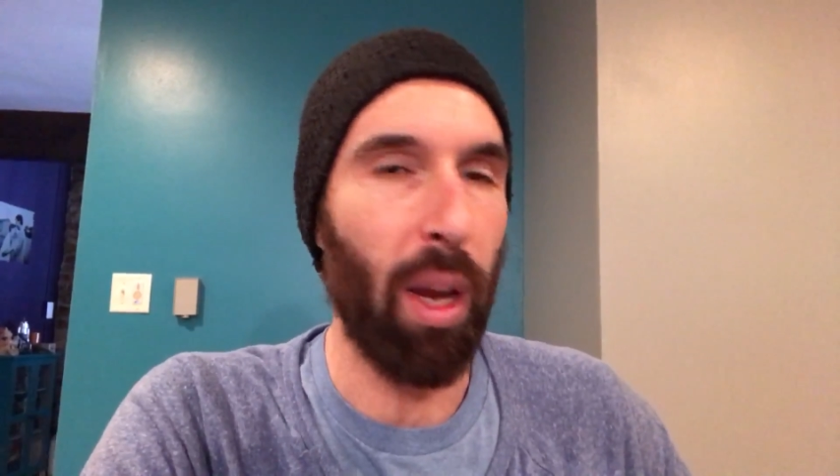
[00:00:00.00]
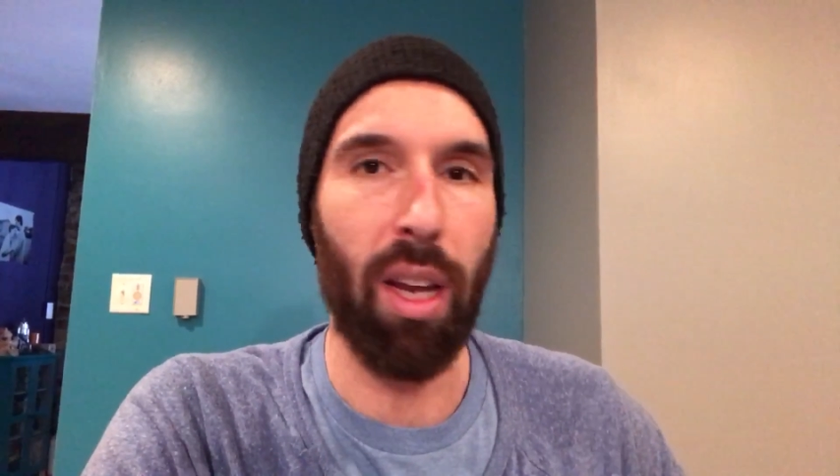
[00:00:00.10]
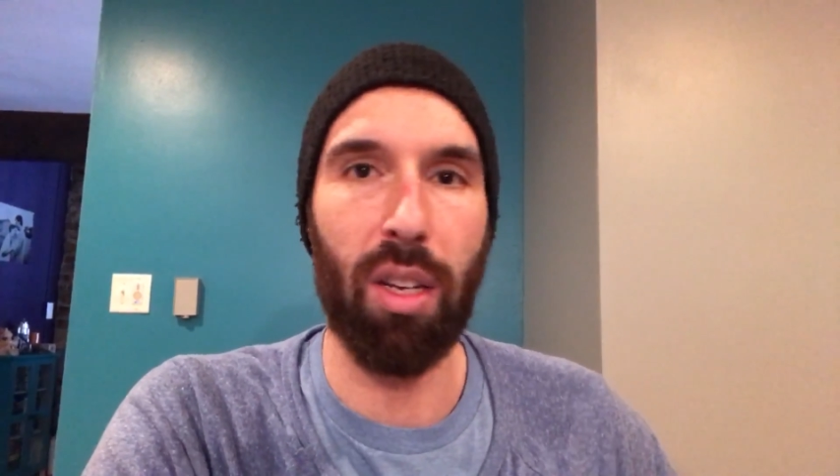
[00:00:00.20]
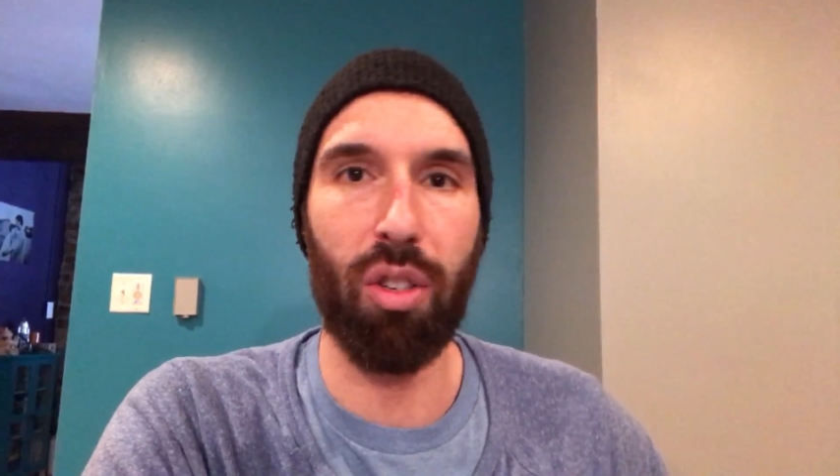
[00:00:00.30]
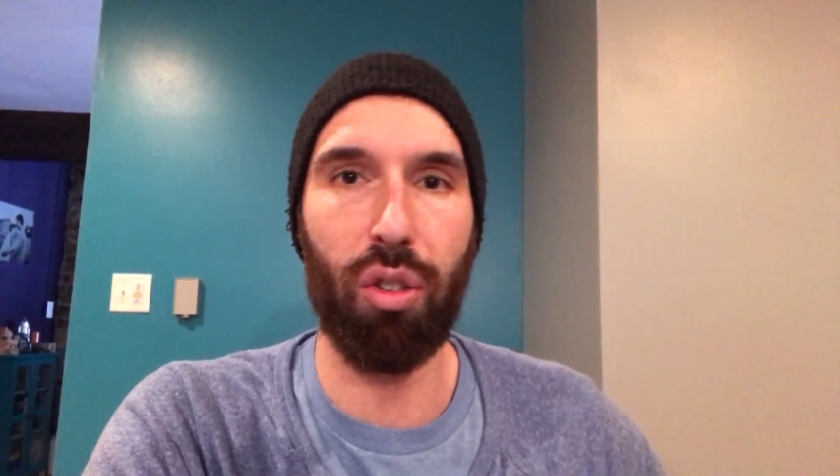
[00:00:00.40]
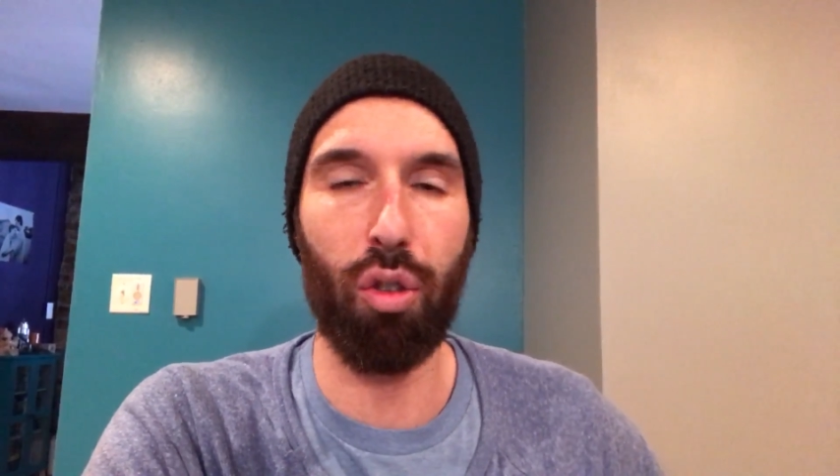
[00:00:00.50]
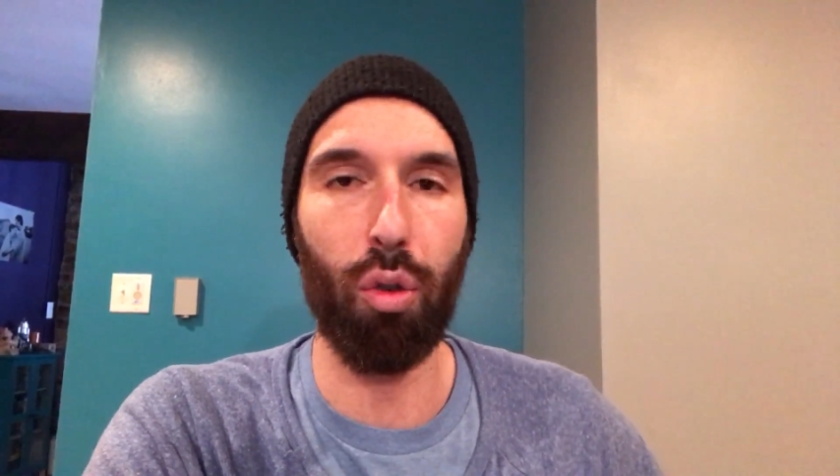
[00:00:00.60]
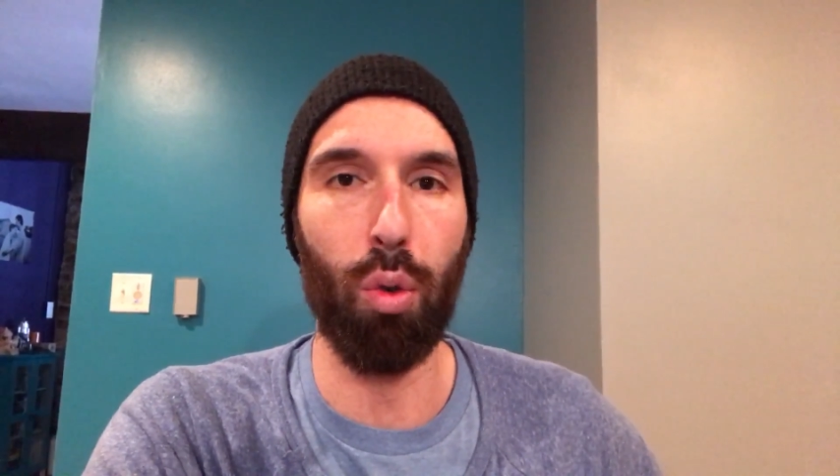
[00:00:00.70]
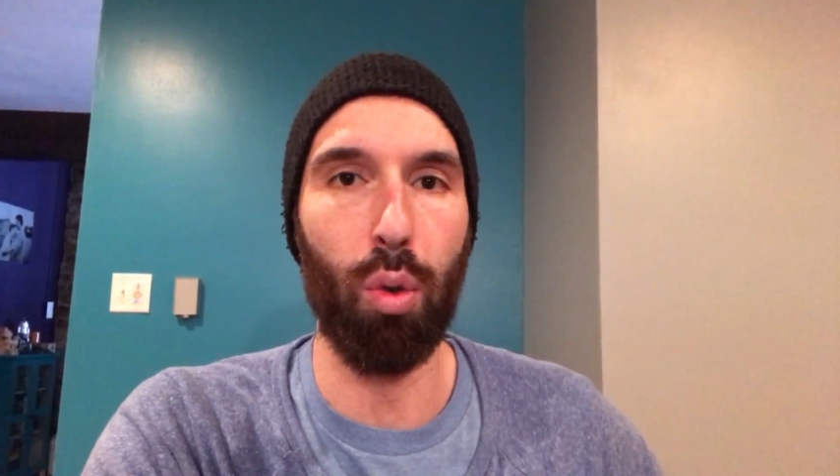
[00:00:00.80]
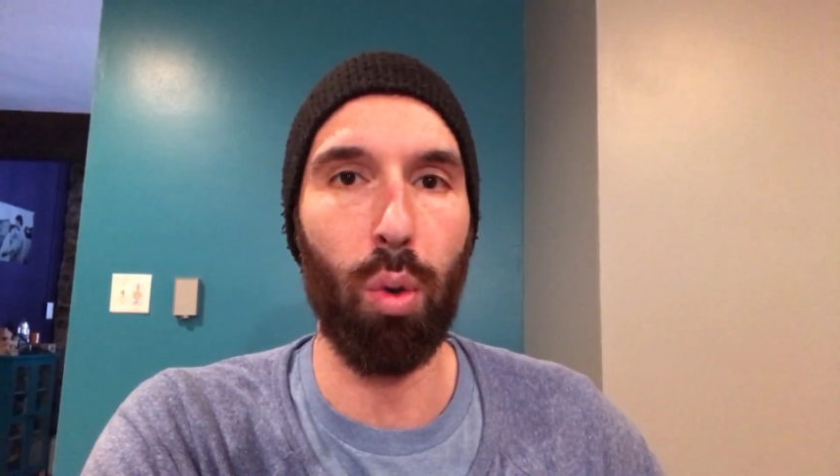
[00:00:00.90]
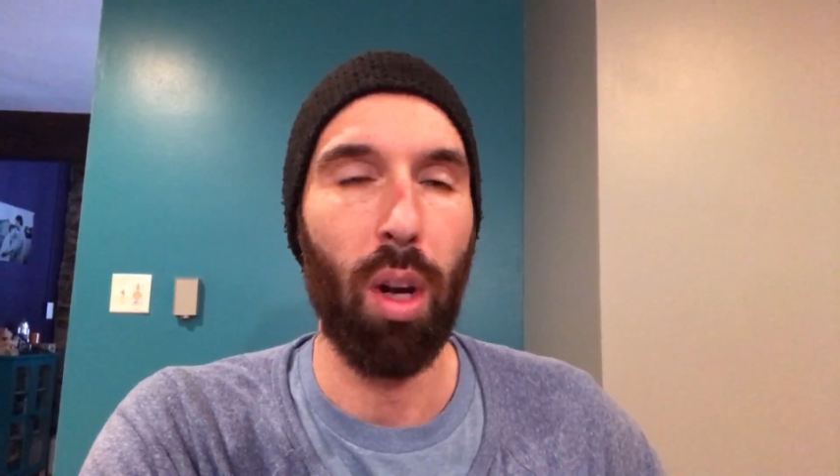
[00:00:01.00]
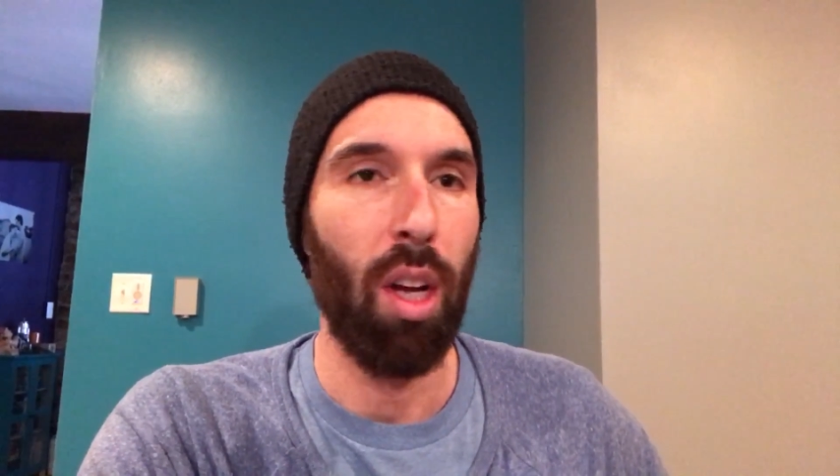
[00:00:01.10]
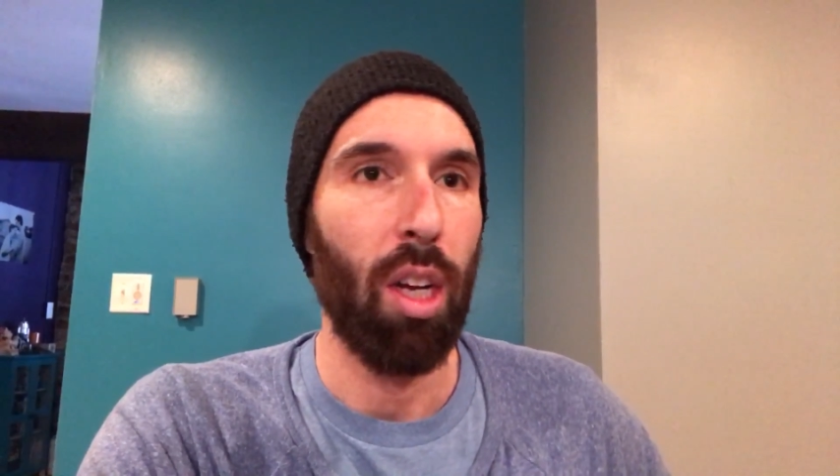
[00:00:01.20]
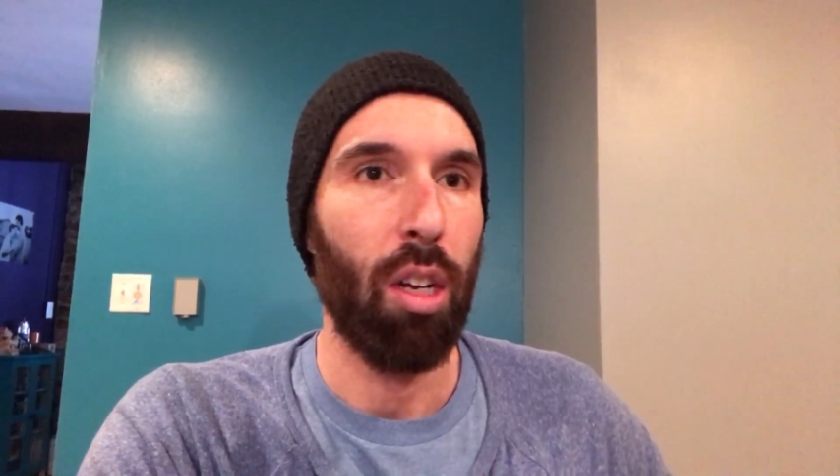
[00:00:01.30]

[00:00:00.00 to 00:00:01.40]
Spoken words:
ways to